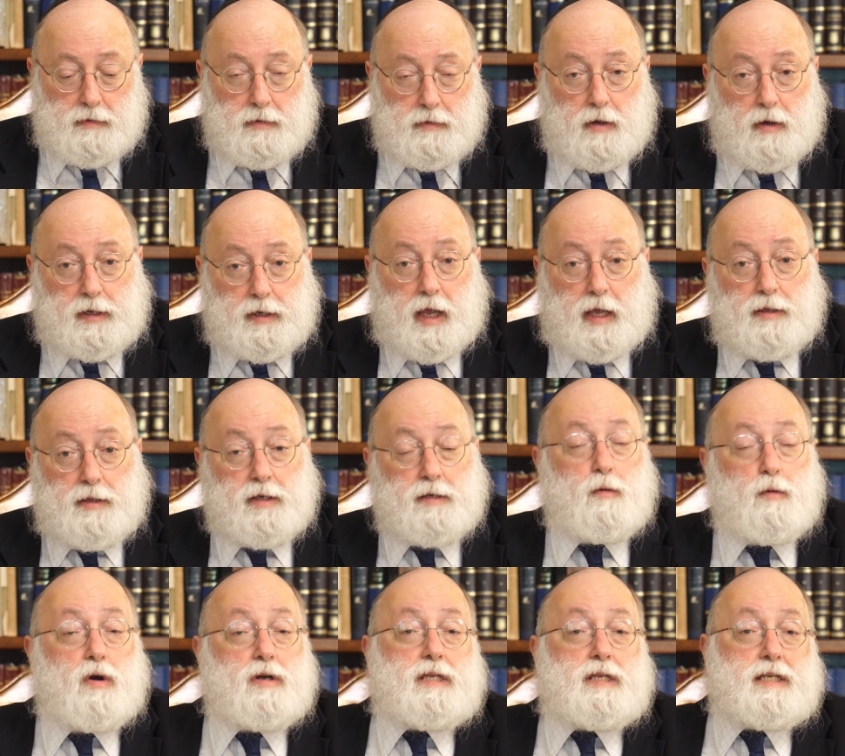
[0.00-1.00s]
Okay, there's
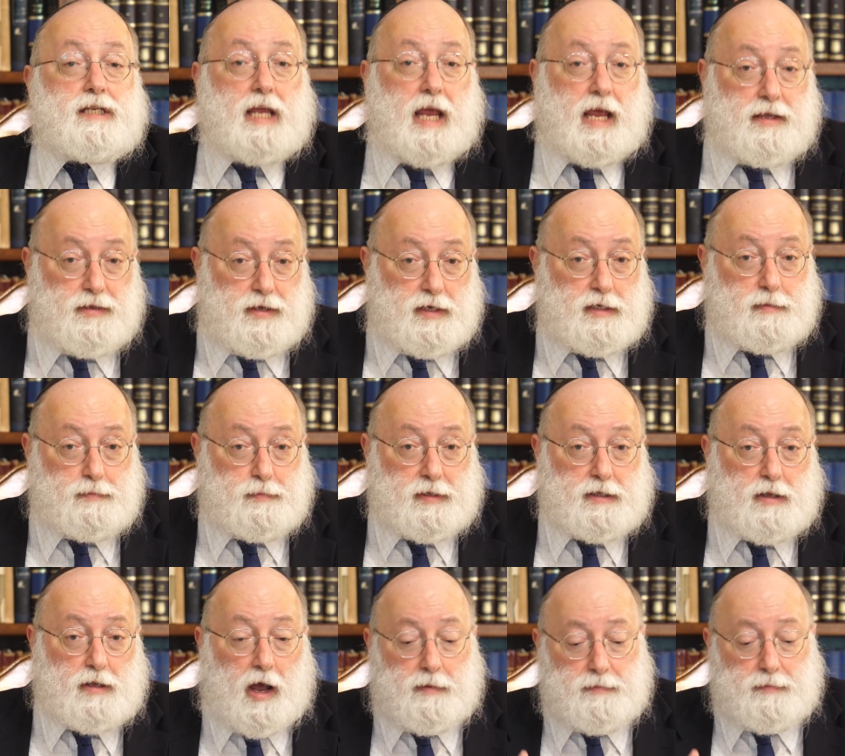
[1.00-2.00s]
more to say on this,
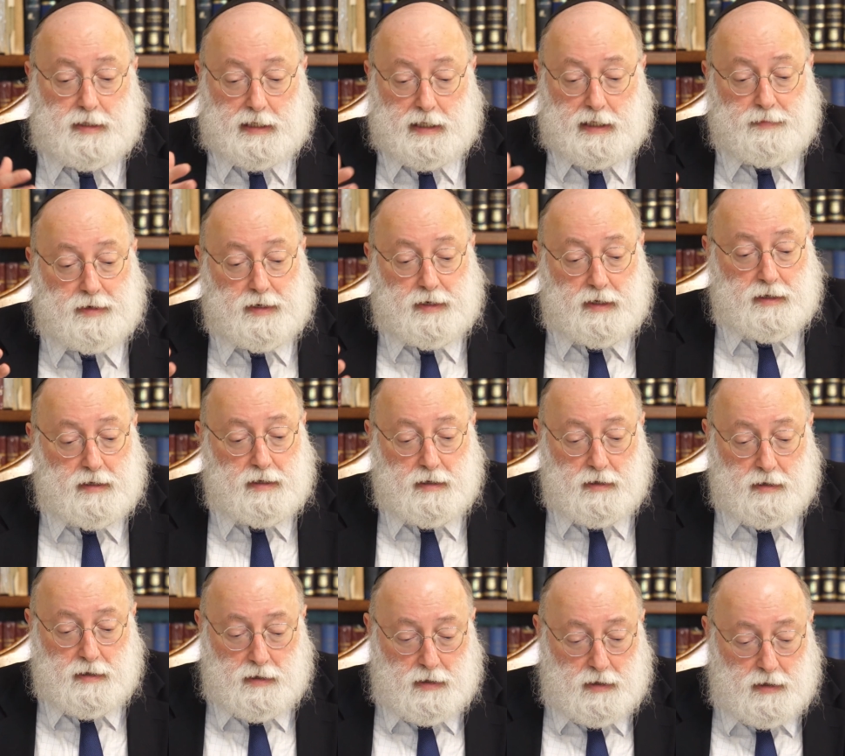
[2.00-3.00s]
but time is limited.
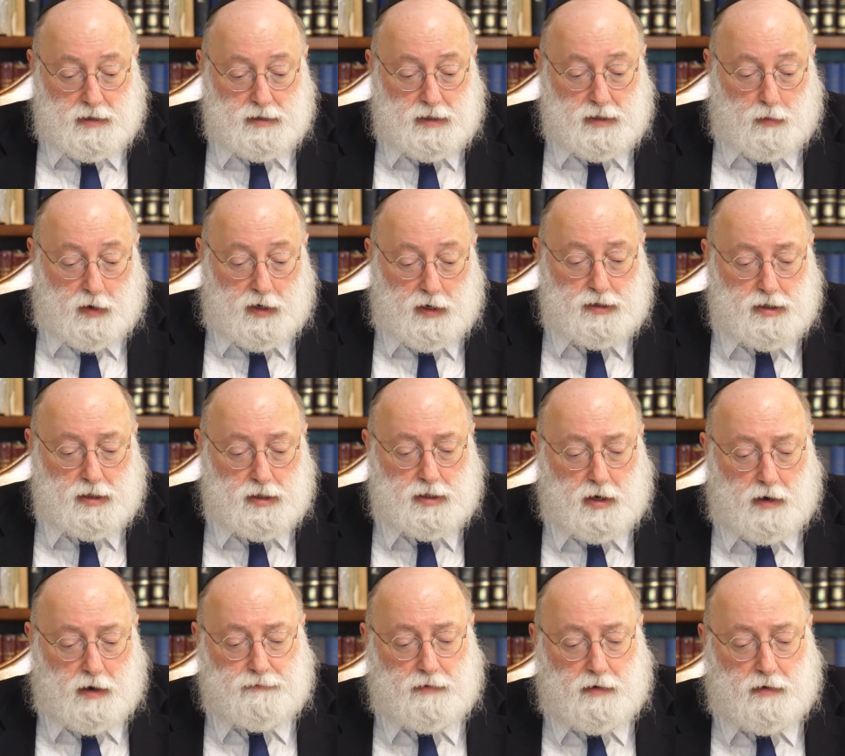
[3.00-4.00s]
So I want to just
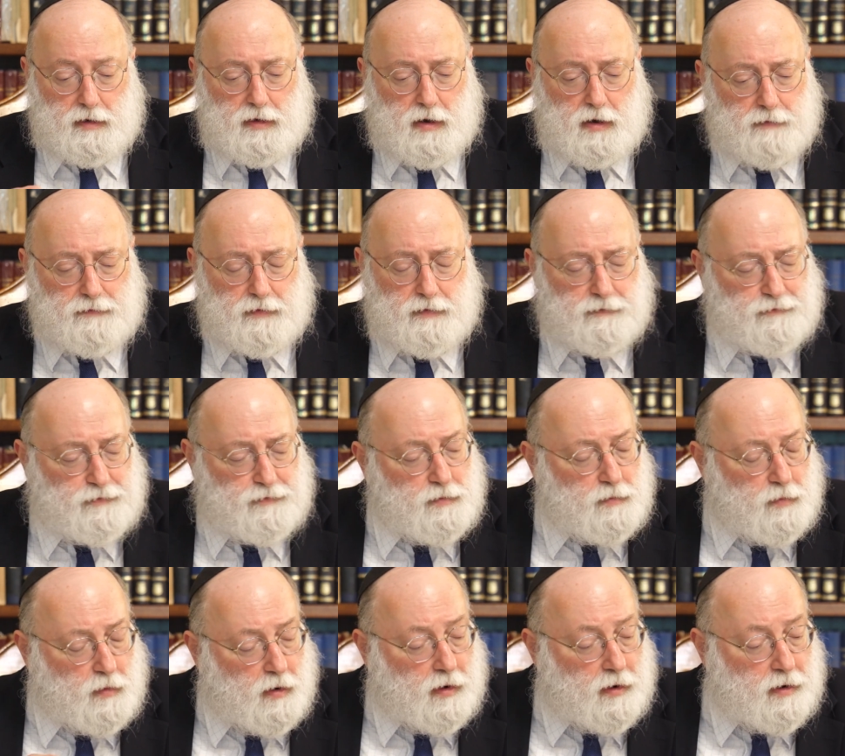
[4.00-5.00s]
cover a few
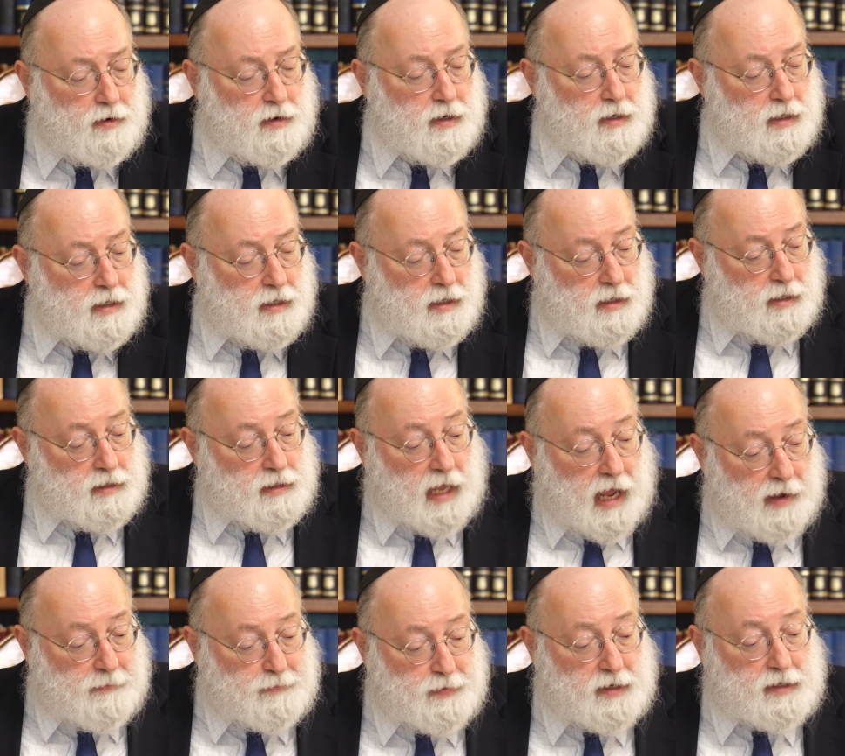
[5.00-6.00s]
more
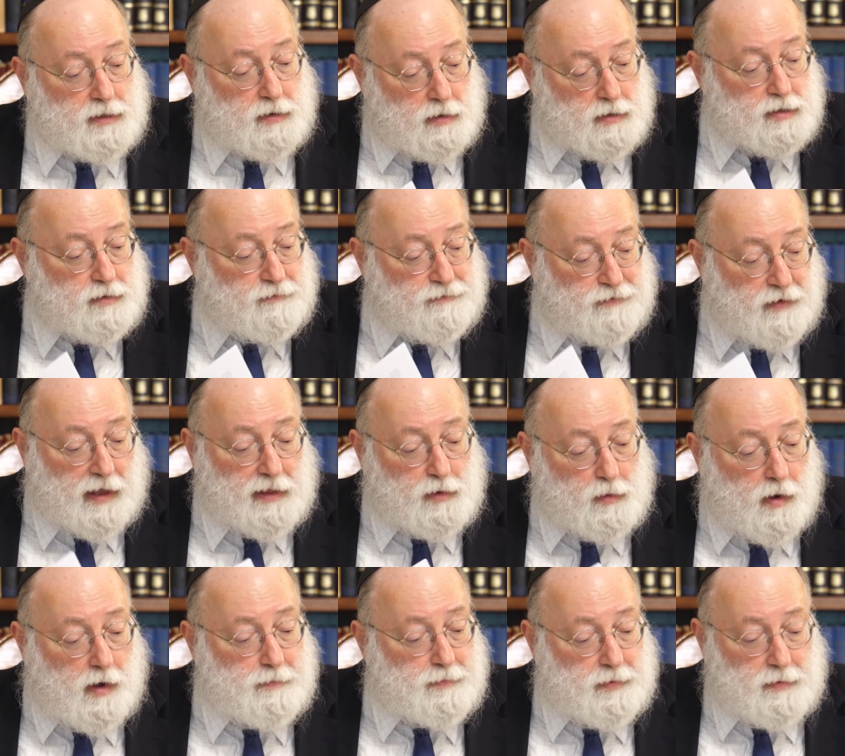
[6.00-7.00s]
topics, also
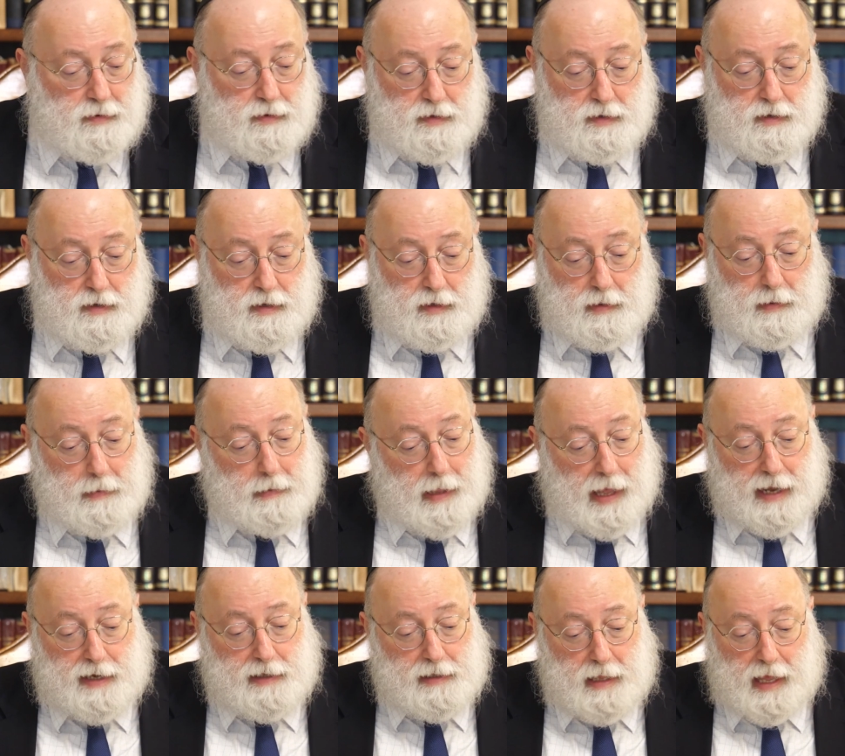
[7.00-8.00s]
follow up. A
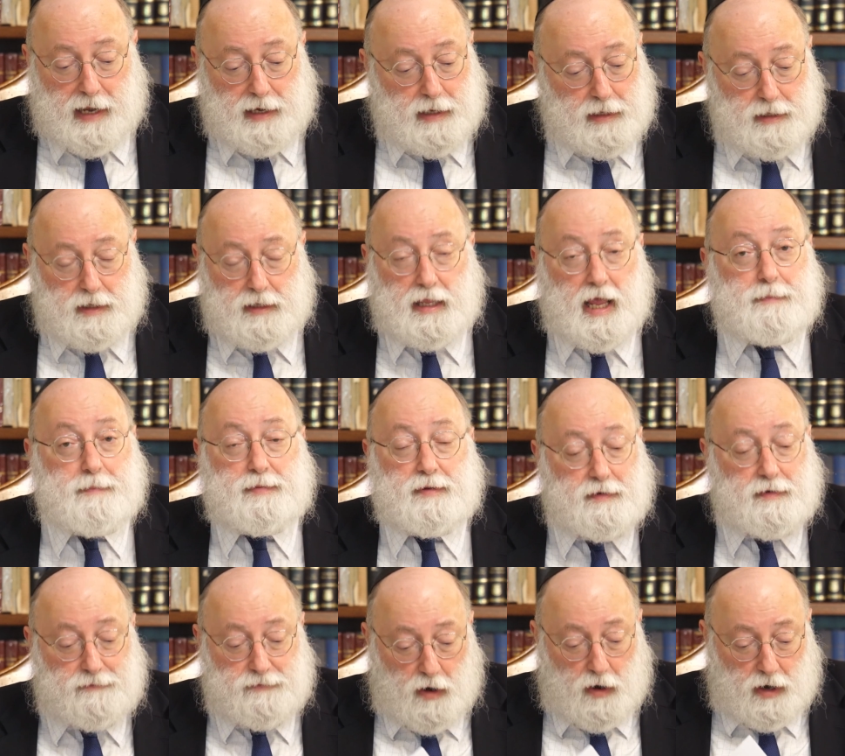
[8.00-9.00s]
lot on the
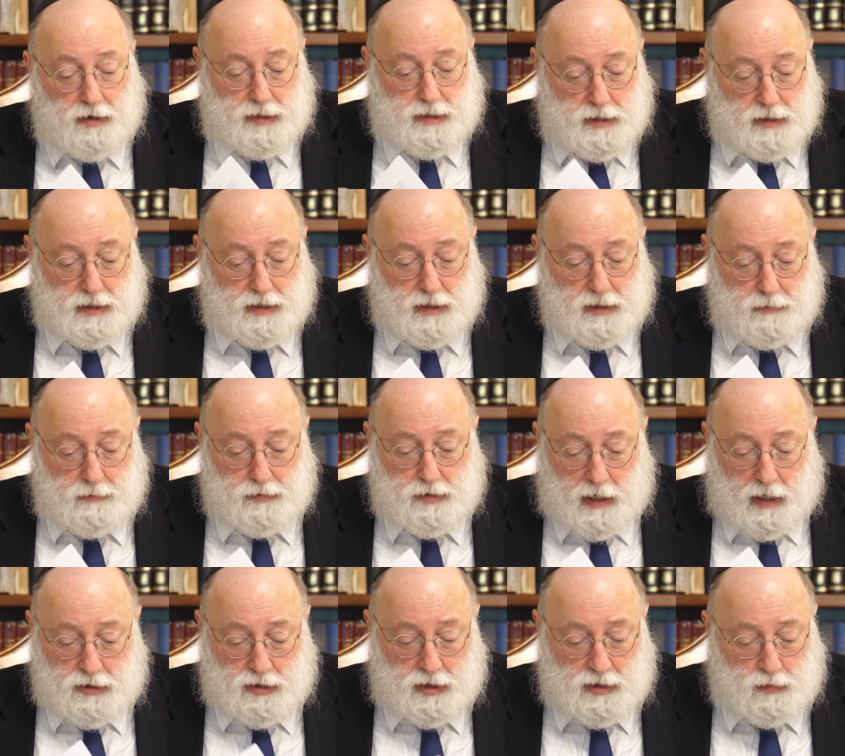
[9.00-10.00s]
topic of narcissism,
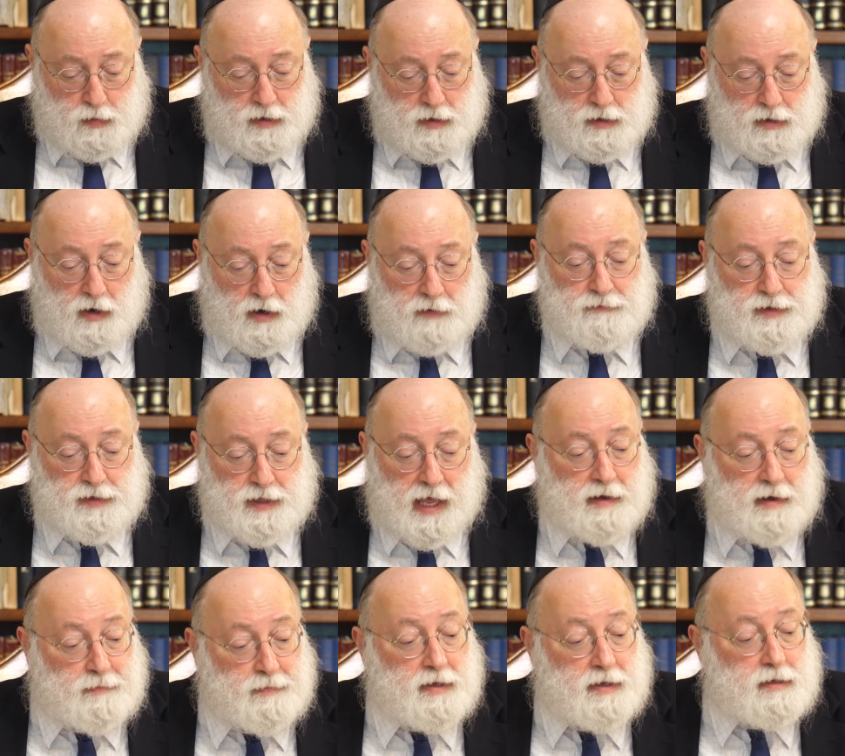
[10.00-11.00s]
so I just want to cover
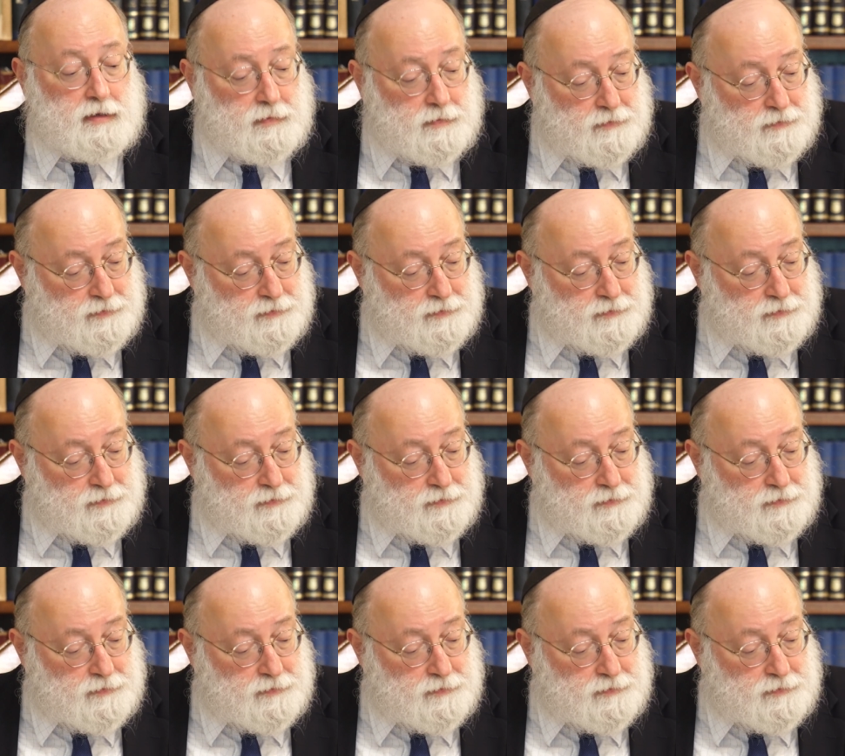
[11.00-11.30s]
that a bit.